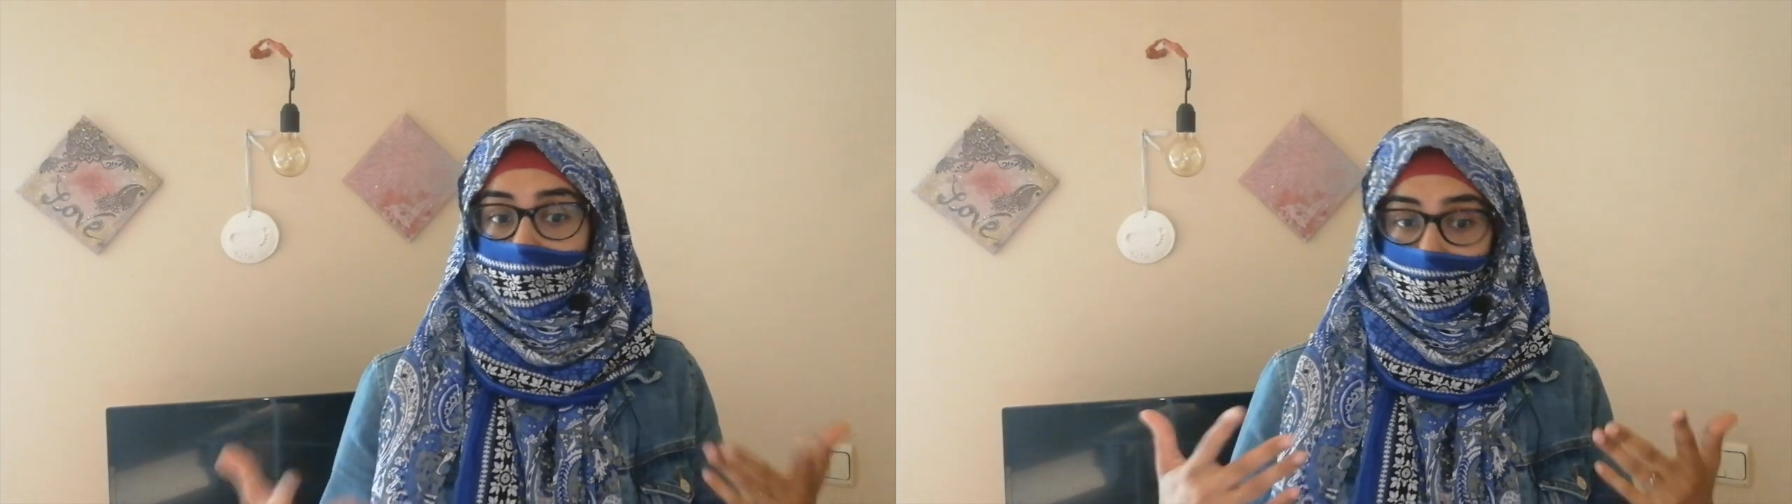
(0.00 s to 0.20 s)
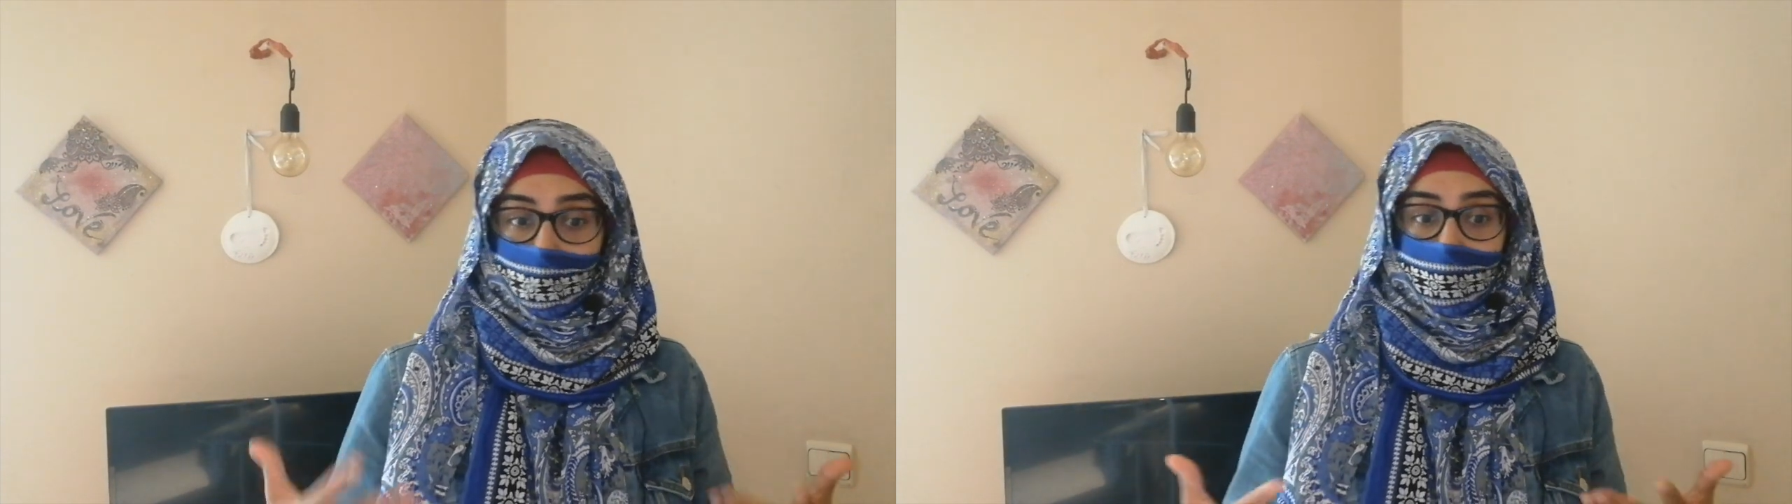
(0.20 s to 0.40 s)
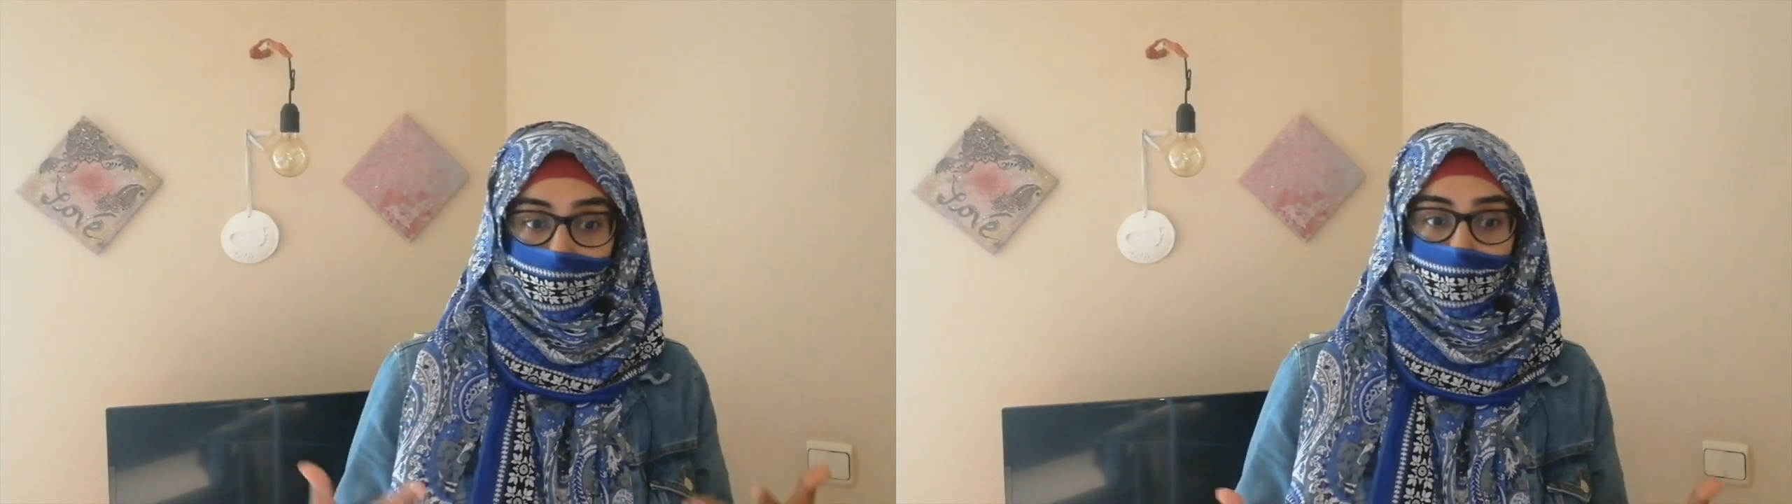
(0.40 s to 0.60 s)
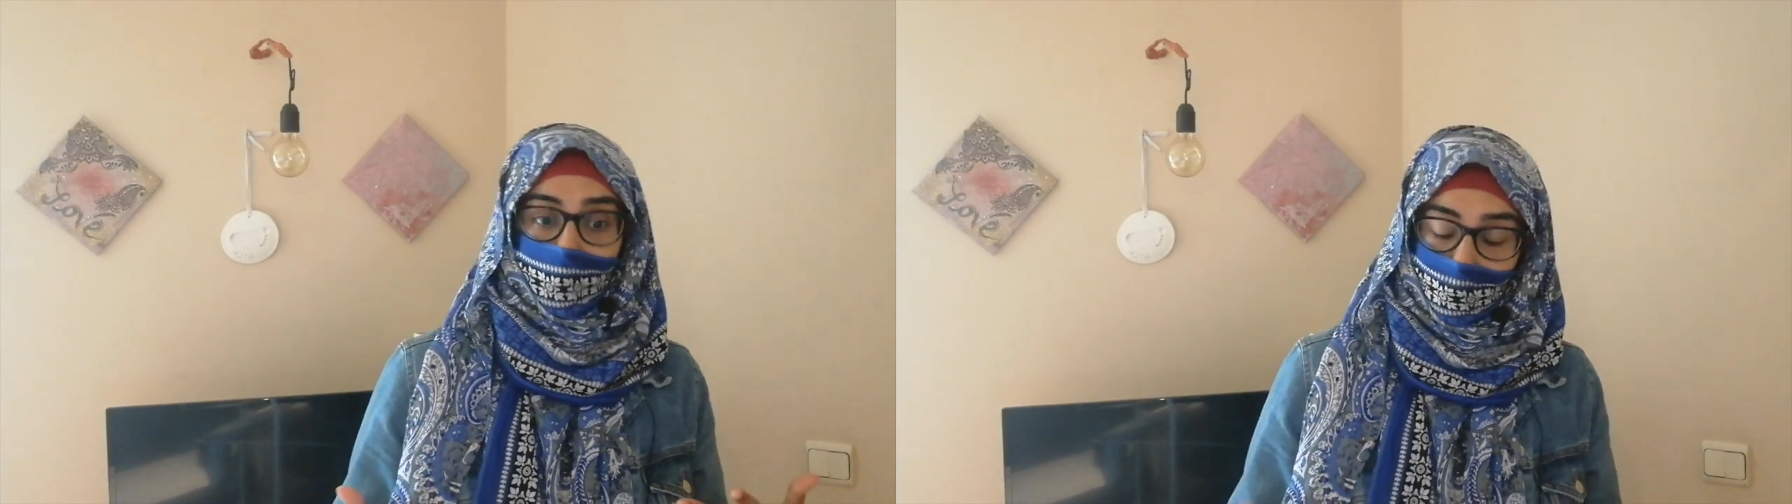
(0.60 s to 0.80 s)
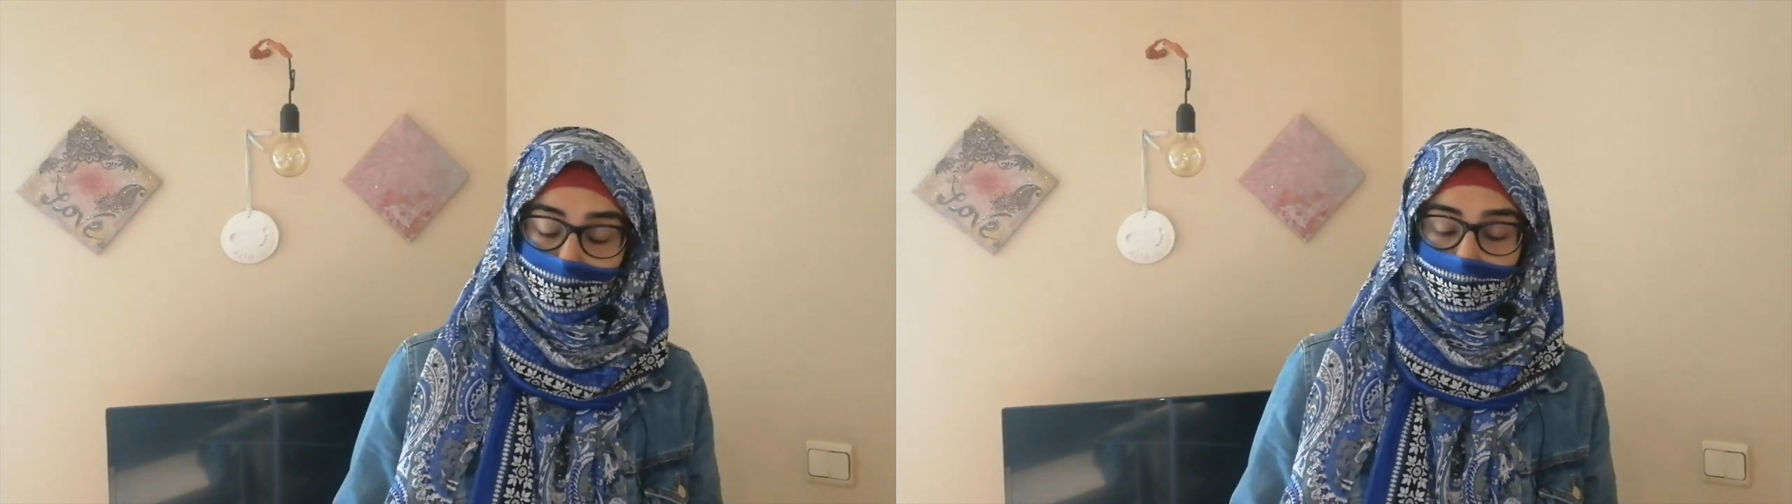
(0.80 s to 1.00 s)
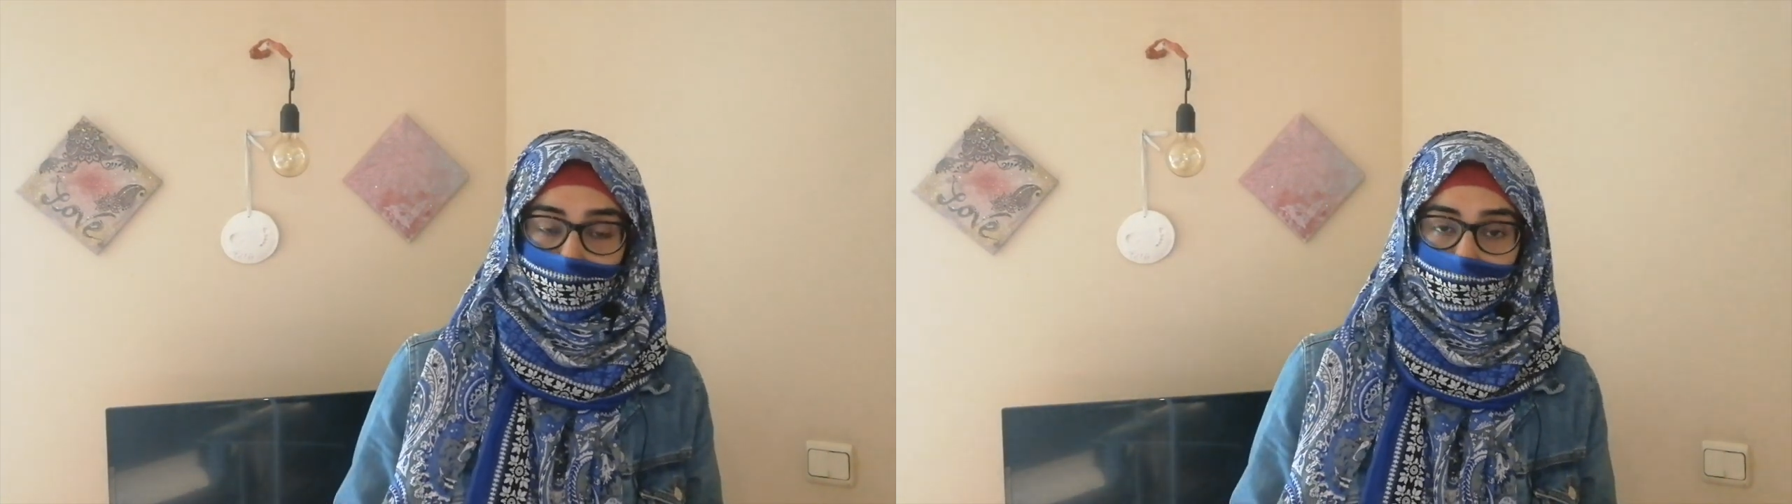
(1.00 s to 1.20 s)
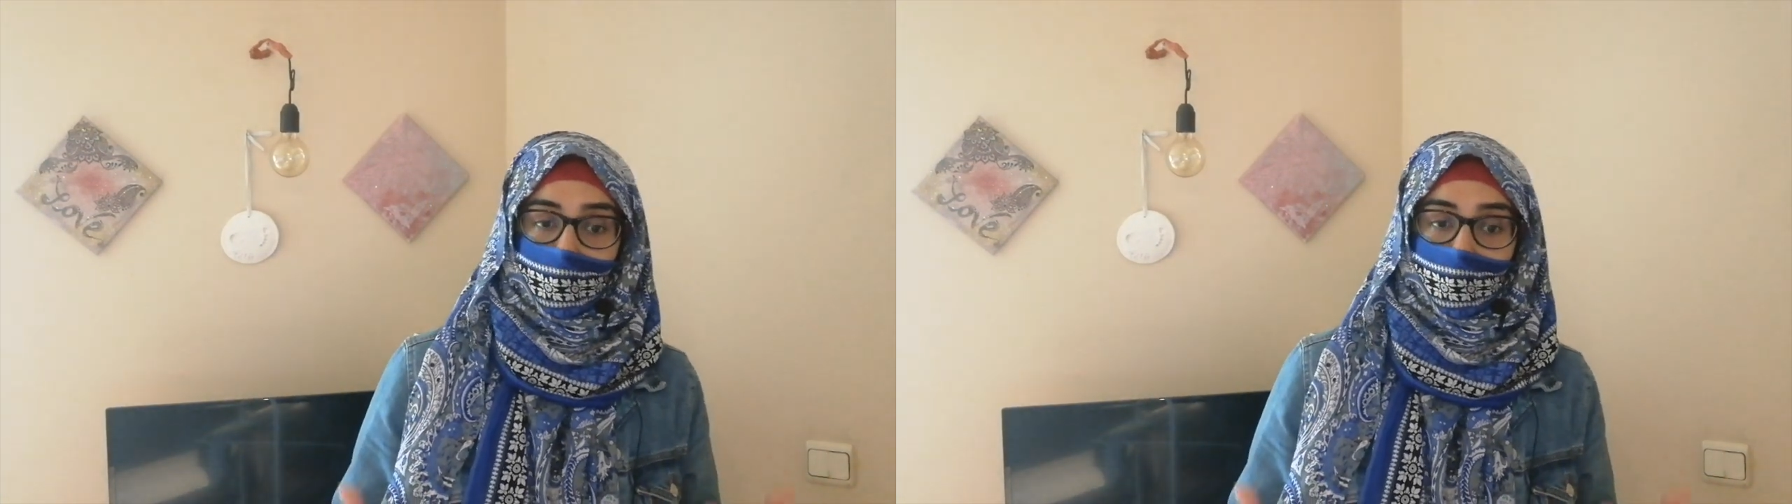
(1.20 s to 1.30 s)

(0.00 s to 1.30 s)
you are also doing